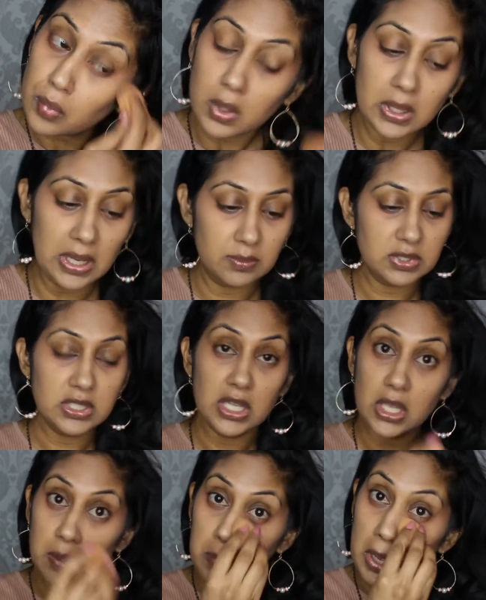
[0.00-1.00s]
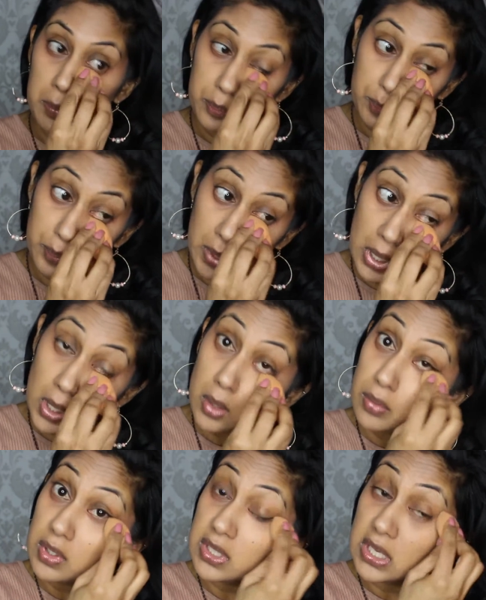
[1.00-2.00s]
Now I'm just taking my
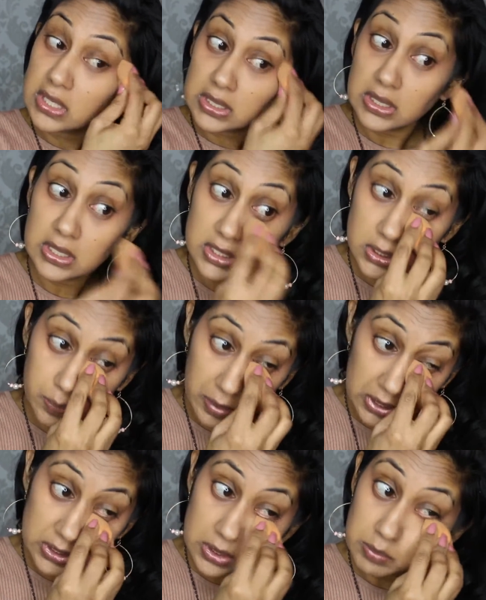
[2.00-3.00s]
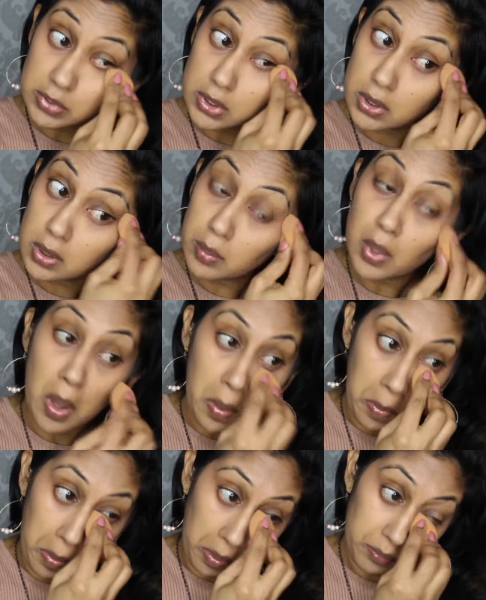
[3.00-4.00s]
Real Techniques sponge and I'm just gonna
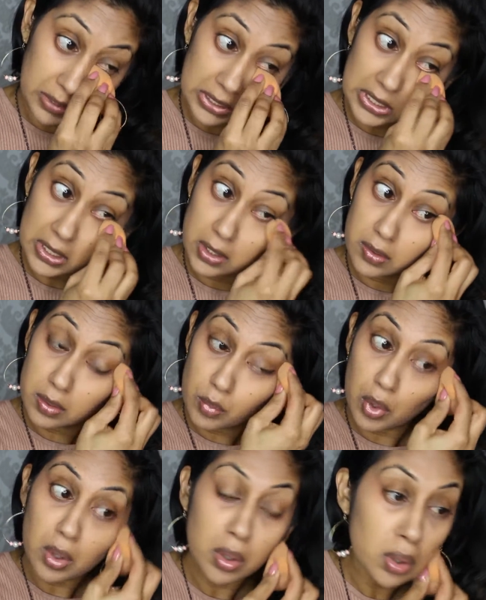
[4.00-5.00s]
blend that in some more.